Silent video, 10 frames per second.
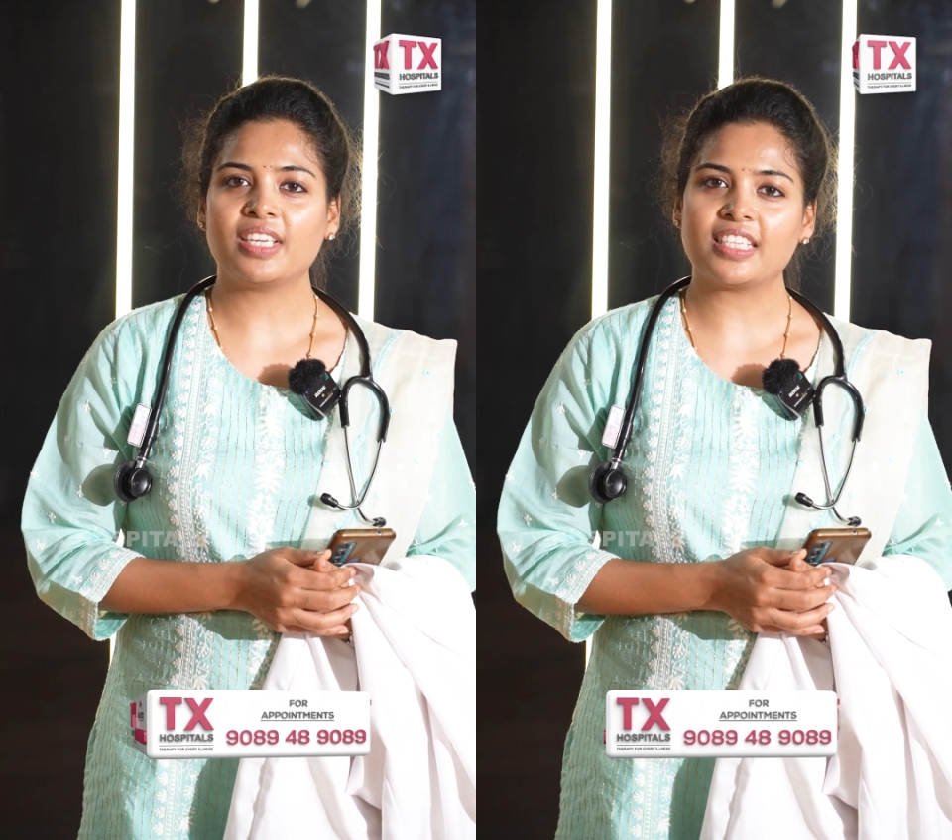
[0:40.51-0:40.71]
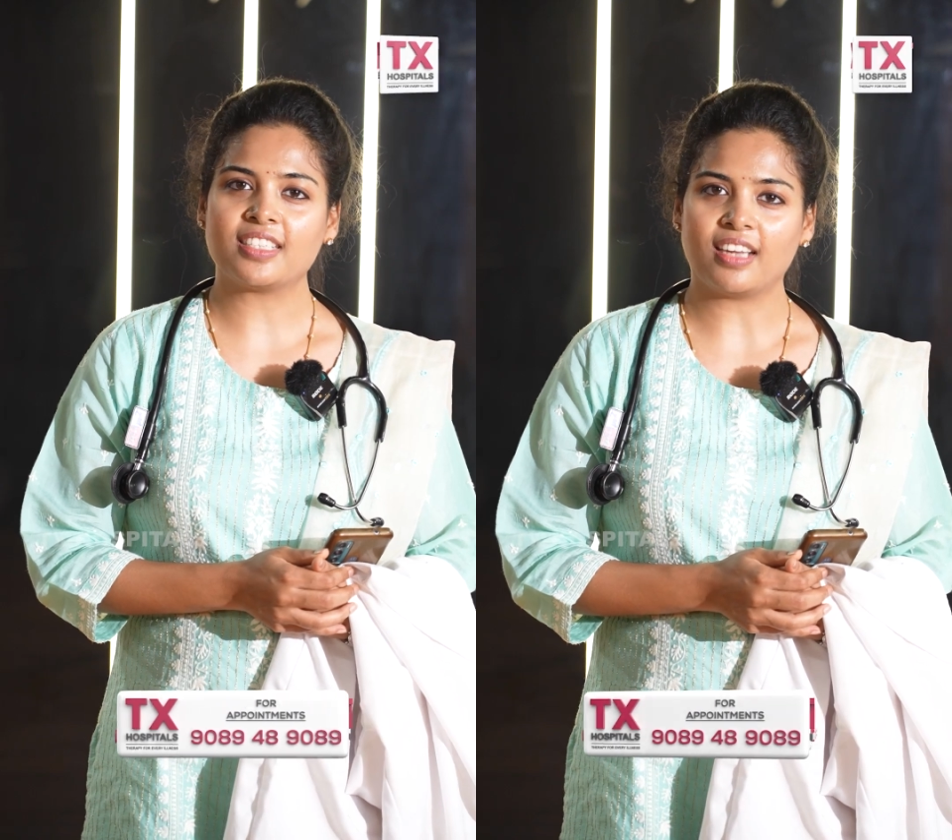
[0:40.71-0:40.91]

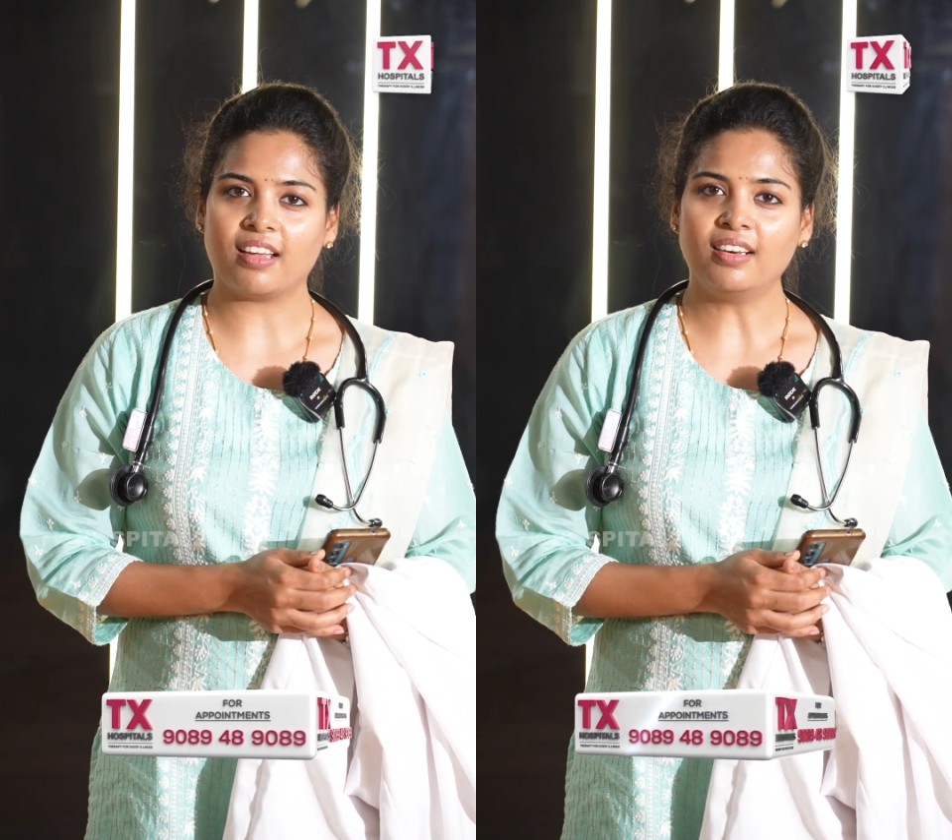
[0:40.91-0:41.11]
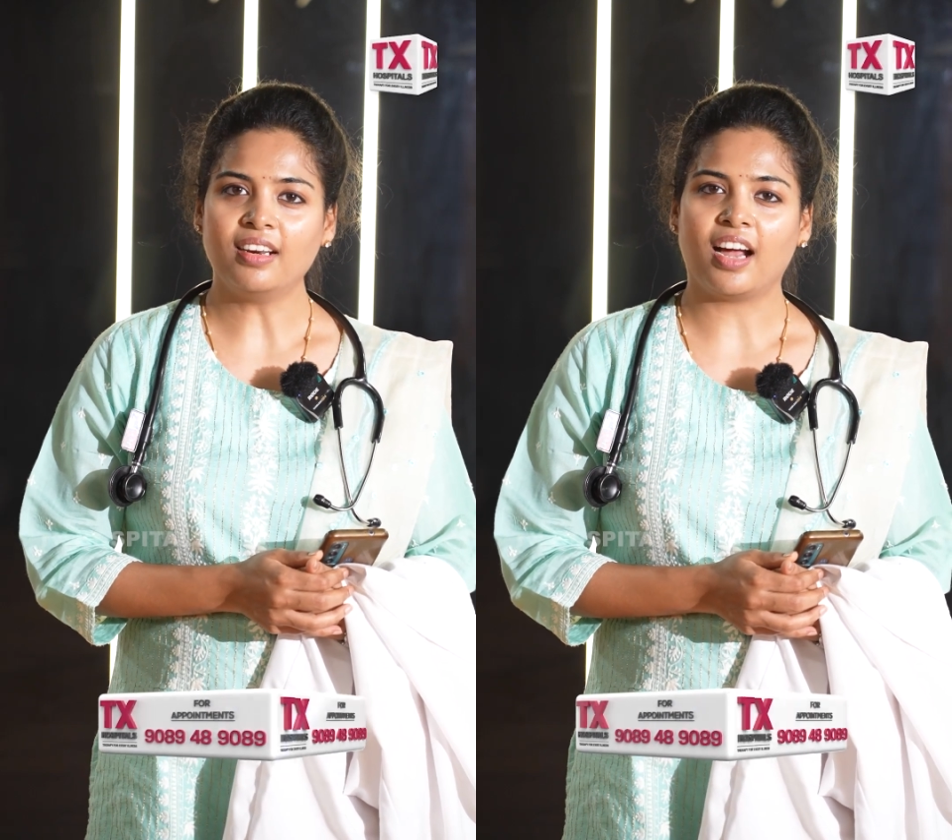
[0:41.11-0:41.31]
is
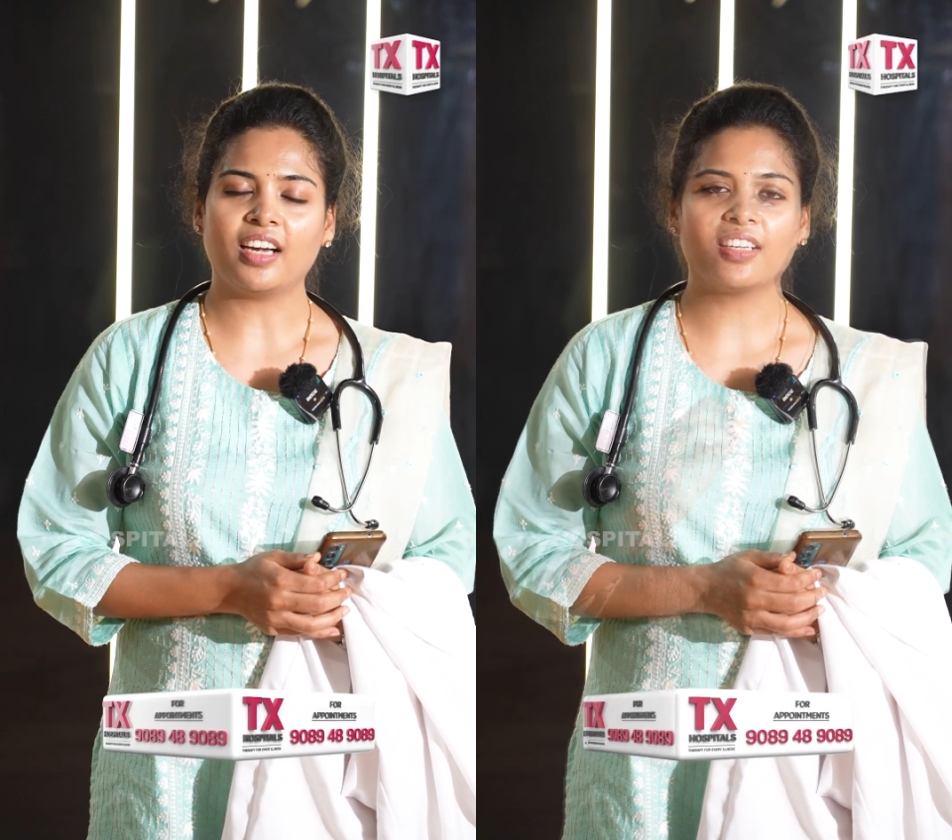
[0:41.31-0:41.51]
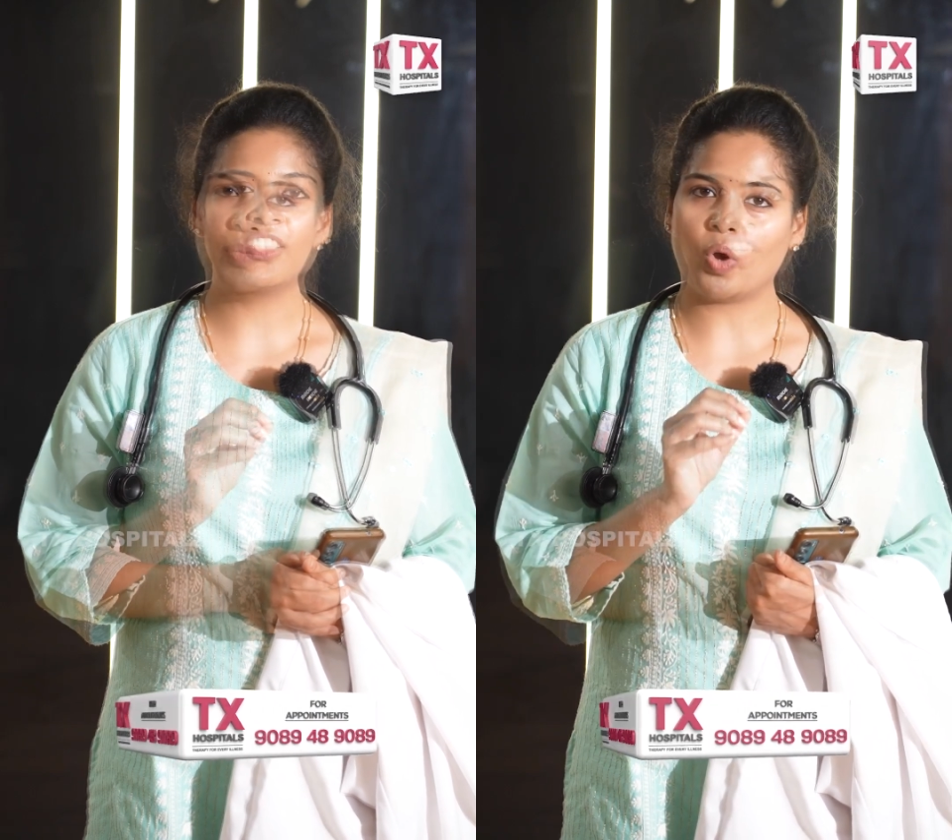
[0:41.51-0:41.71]
done
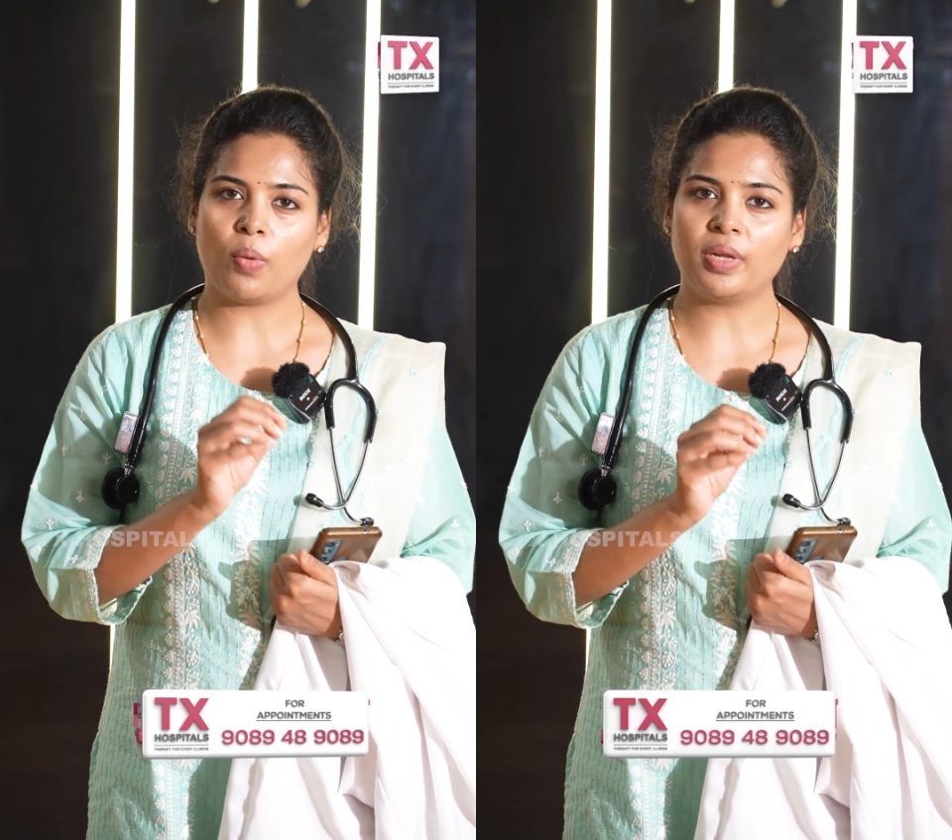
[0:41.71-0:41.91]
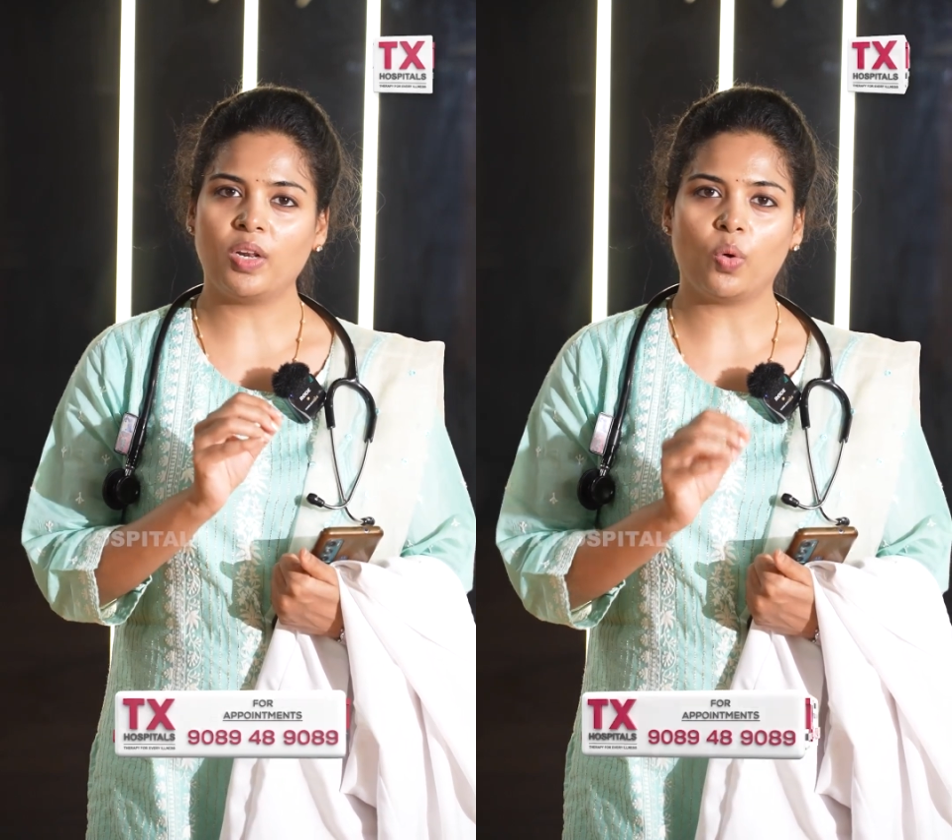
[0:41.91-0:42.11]
under normal